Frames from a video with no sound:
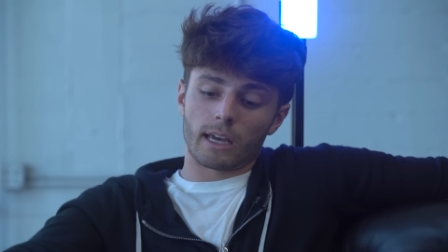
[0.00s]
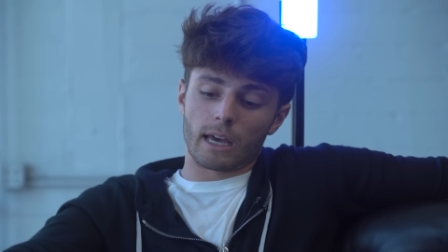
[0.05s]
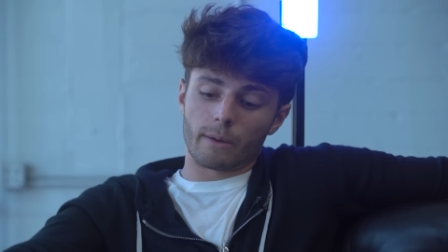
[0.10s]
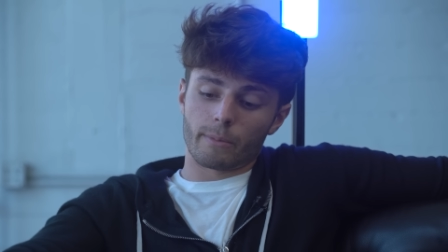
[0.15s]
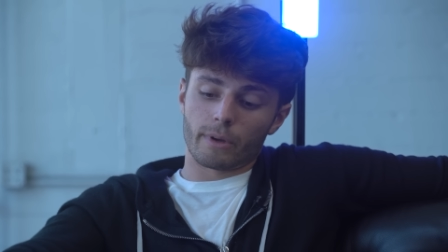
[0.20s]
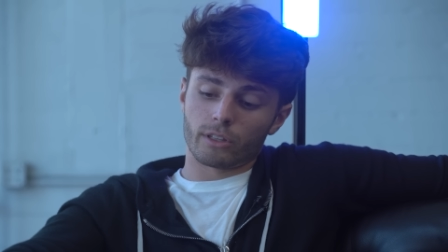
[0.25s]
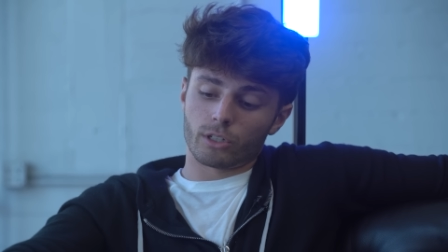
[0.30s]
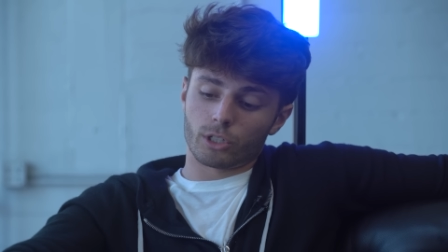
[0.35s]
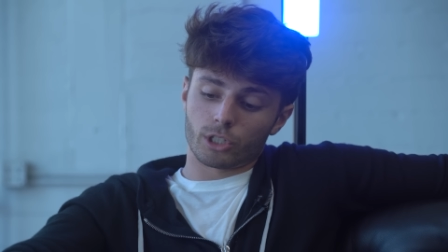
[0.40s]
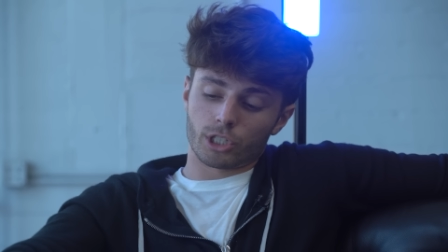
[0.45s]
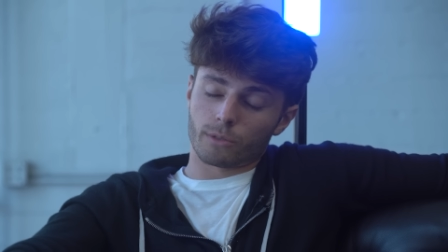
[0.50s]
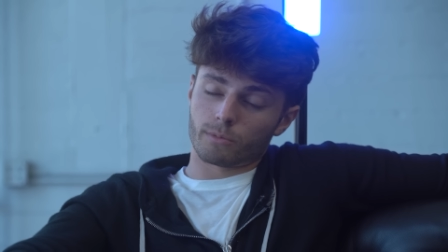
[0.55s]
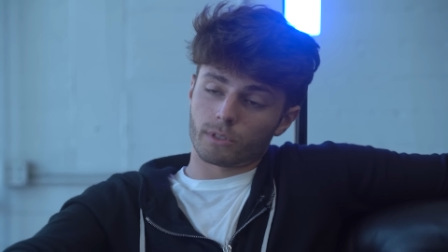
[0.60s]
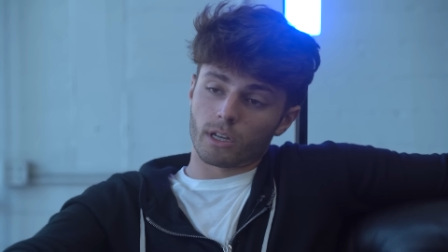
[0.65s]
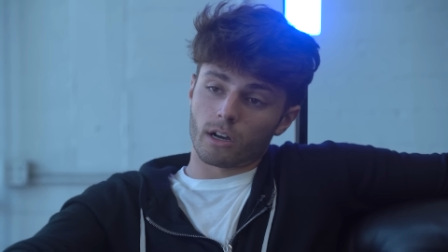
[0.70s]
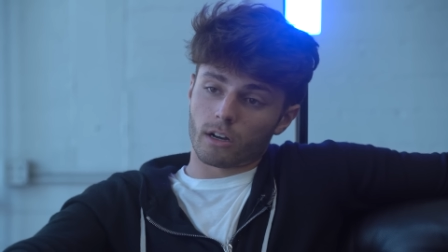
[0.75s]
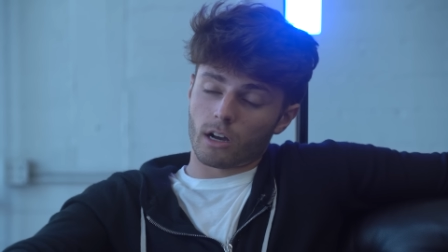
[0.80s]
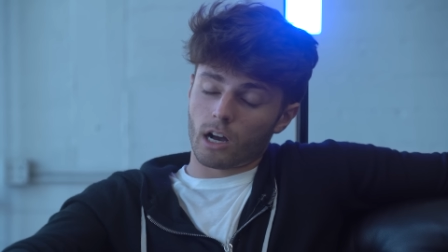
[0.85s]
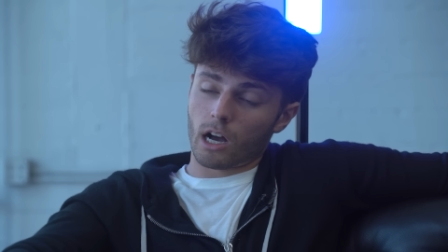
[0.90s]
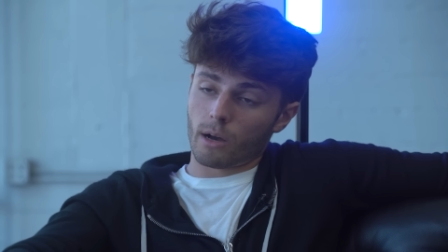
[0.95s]
at
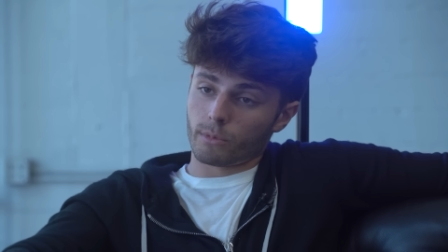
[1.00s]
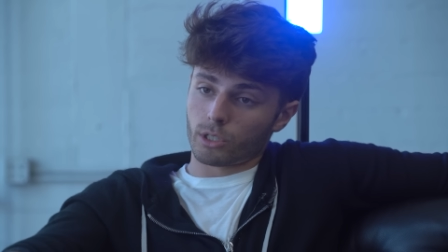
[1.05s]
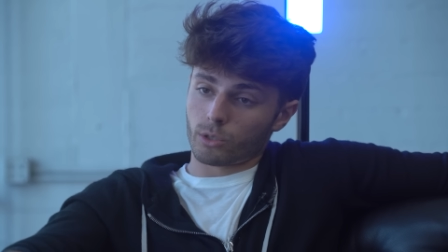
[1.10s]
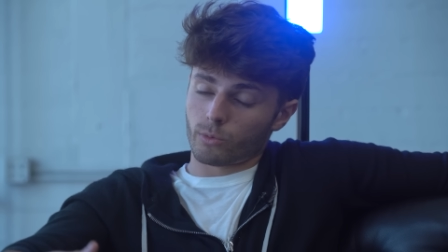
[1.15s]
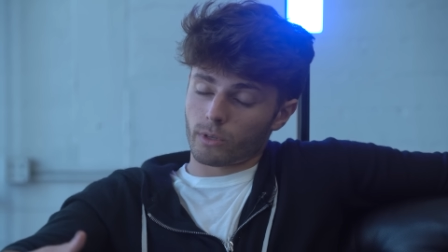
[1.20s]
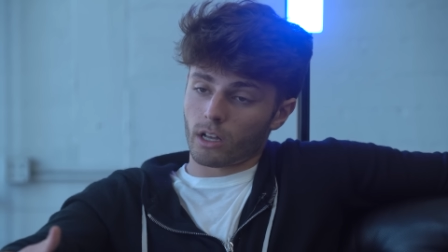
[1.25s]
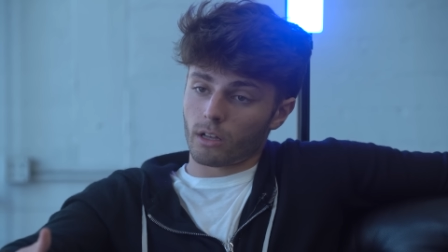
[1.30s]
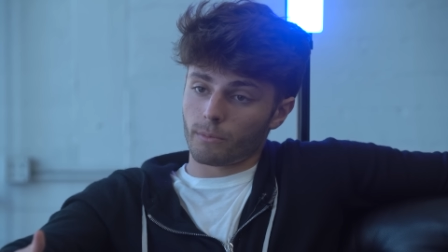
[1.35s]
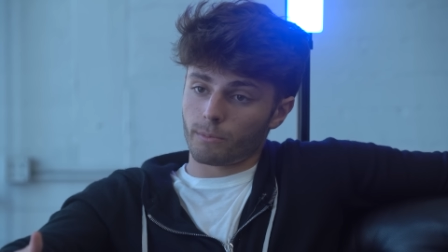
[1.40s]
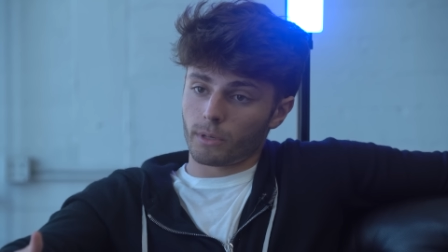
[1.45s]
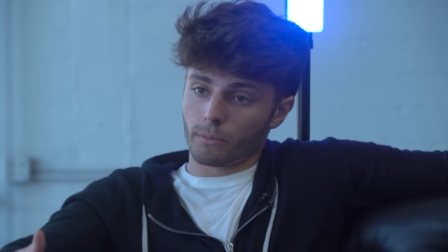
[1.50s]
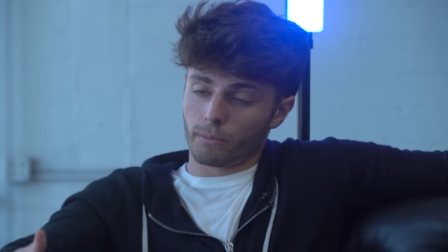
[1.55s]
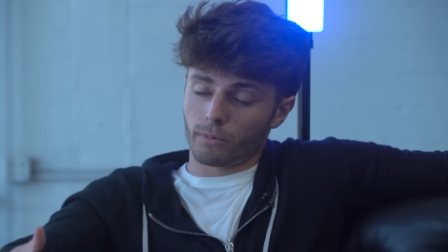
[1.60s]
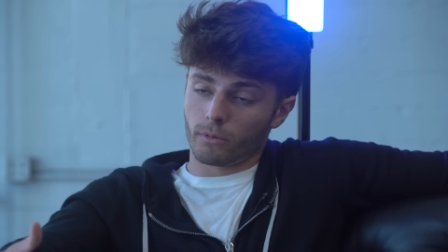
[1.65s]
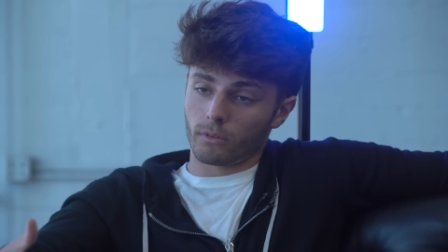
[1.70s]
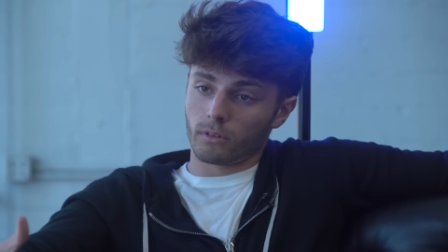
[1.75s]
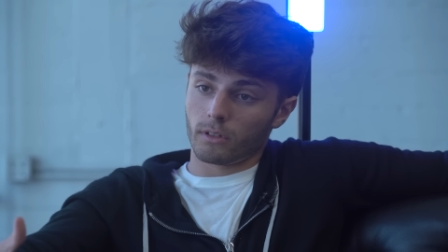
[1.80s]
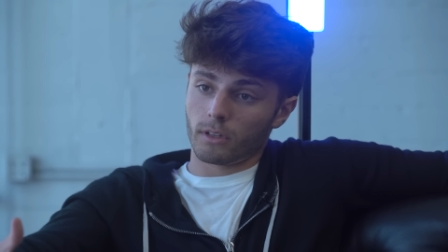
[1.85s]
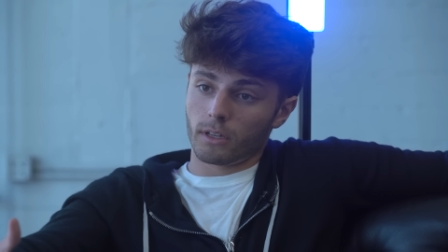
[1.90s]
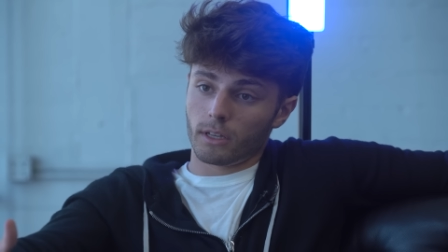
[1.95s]
mentorships.com is we help
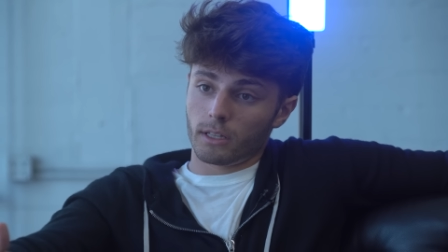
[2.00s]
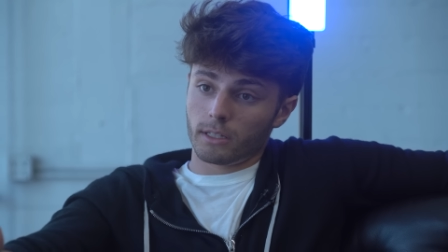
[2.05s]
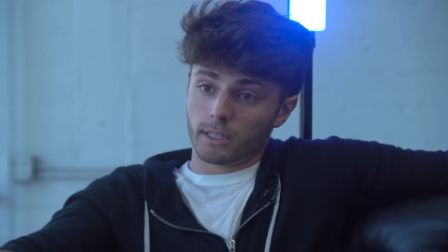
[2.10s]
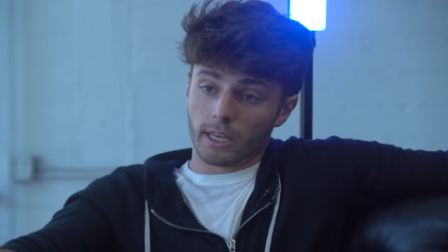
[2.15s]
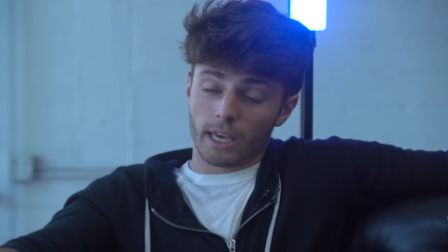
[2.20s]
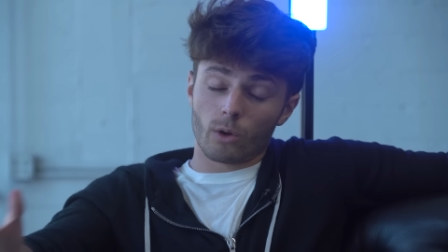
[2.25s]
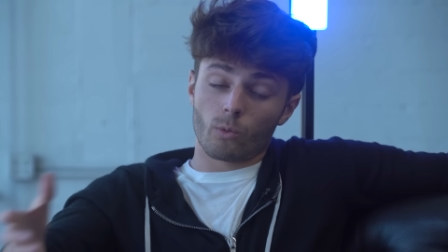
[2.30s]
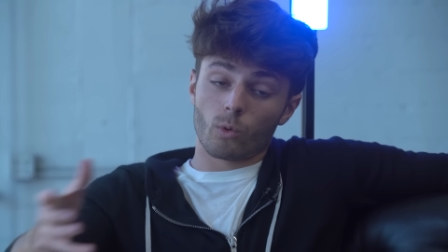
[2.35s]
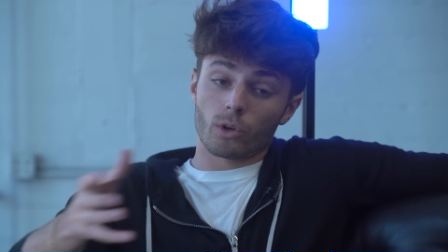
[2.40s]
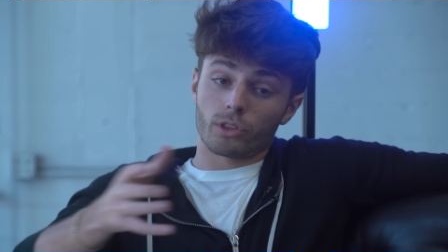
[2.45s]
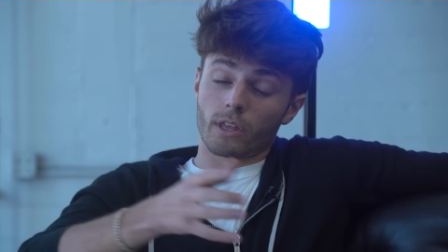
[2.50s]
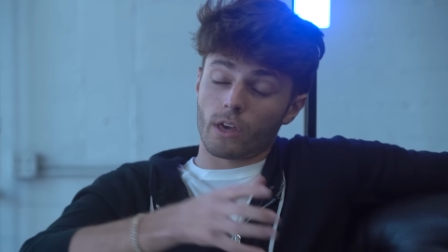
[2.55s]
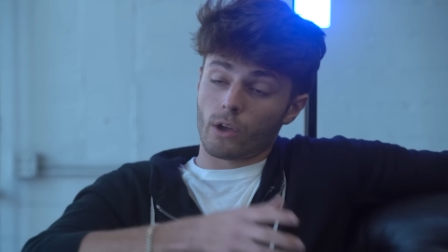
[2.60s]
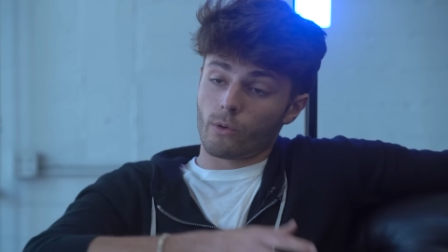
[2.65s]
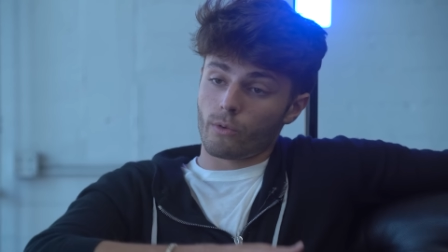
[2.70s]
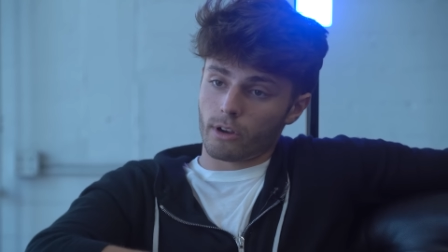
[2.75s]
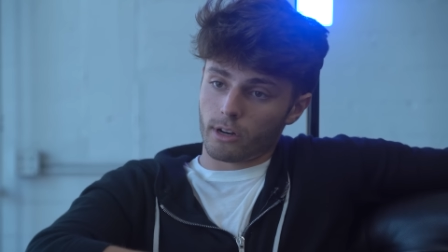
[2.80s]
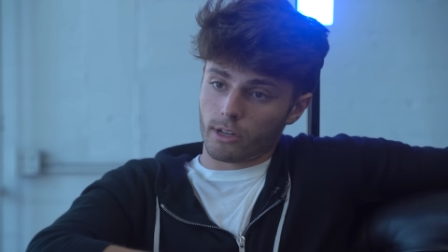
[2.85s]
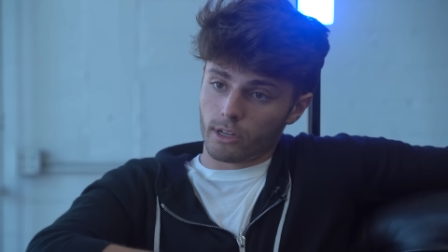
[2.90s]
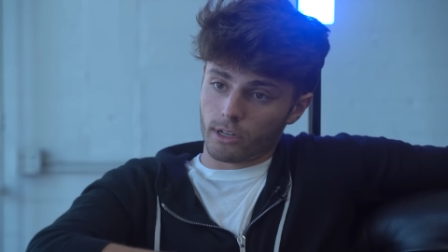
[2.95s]
people take what
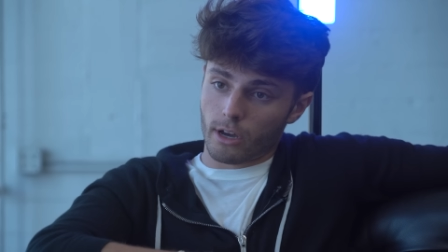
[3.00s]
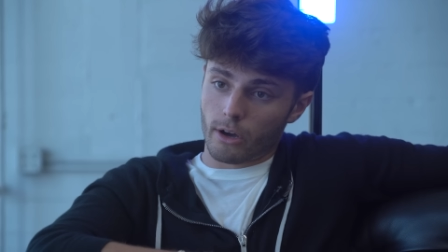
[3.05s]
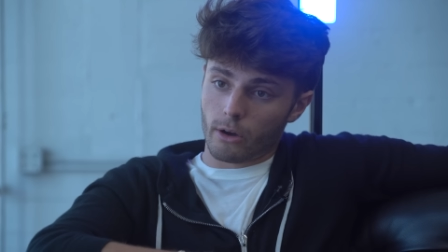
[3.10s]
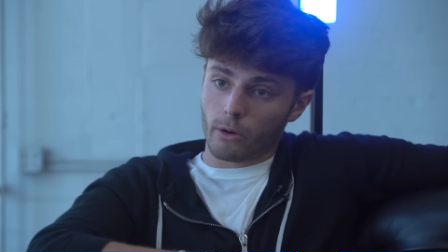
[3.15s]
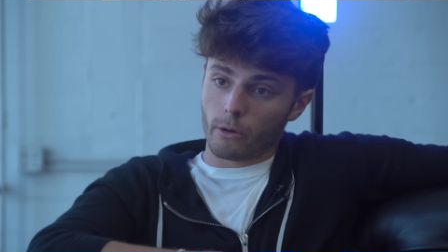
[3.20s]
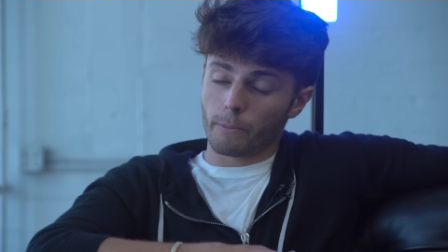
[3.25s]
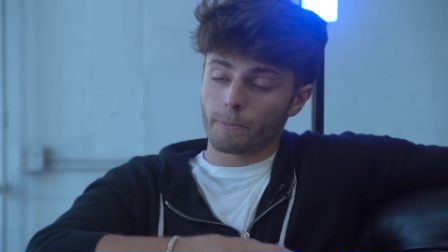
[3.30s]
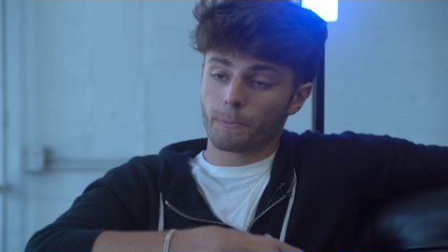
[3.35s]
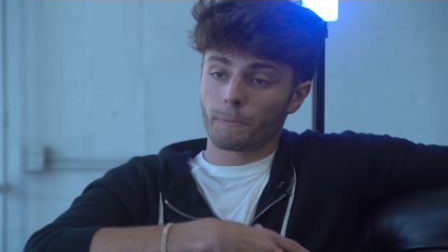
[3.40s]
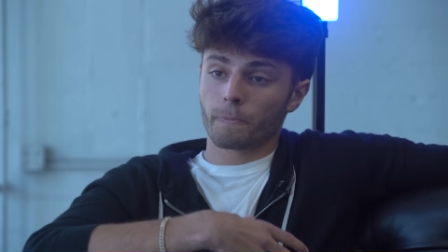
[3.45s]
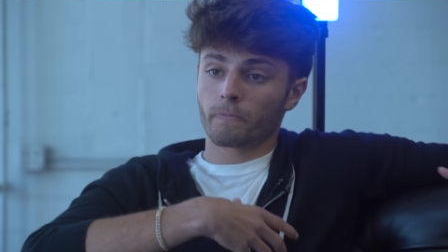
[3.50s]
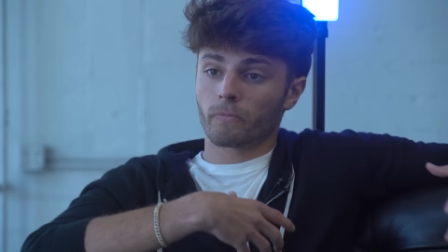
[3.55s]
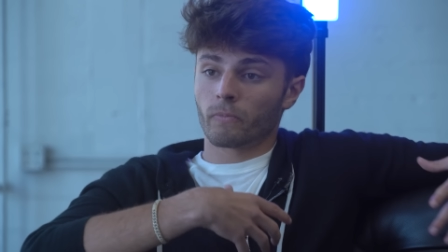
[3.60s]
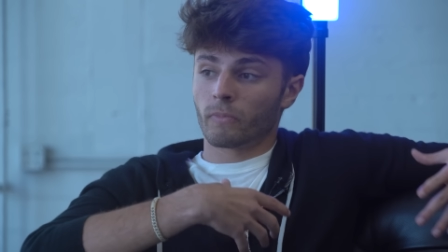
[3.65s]
they already know